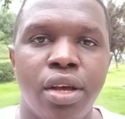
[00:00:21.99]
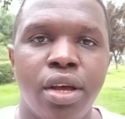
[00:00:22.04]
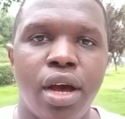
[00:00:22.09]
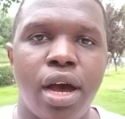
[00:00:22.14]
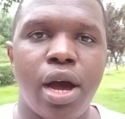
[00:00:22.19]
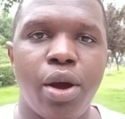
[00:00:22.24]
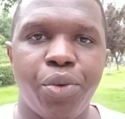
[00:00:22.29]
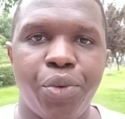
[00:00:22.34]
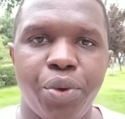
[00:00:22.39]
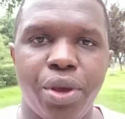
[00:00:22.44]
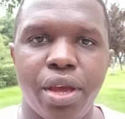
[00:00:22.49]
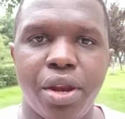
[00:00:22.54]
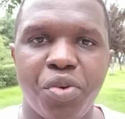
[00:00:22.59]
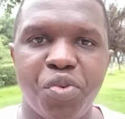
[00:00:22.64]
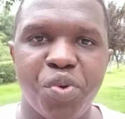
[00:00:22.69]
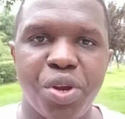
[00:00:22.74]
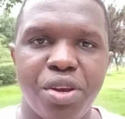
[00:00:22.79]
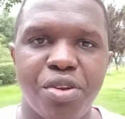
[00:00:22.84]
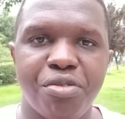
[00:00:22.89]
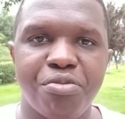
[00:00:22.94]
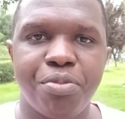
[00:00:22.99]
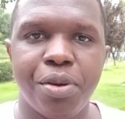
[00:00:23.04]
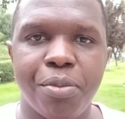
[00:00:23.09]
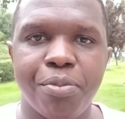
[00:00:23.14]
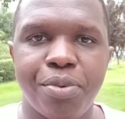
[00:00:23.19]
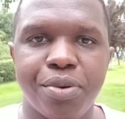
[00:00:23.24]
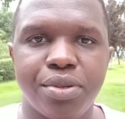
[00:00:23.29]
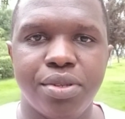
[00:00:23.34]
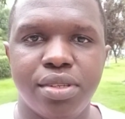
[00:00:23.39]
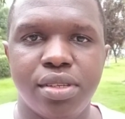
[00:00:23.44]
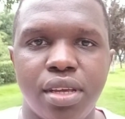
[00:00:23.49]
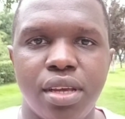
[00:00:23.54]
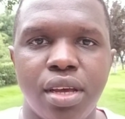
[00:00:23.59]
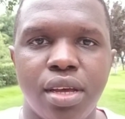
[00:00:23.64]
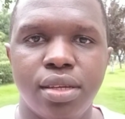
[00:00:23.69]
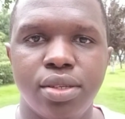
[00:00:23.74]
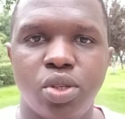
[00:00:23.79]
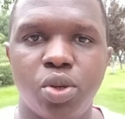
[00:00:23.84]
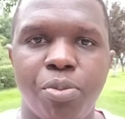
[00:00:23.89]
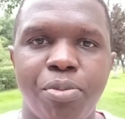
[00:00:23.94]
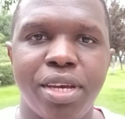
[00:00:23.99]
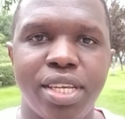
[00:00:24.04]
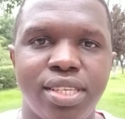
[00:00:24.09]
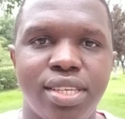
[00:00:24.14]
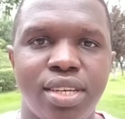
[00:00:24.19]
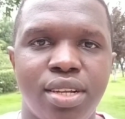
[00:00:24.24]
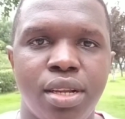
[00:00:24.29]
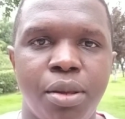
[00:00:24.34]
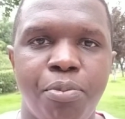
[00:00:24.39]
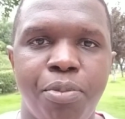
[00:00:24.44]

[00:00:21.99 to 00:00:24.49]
How to get rid of pimples. So basically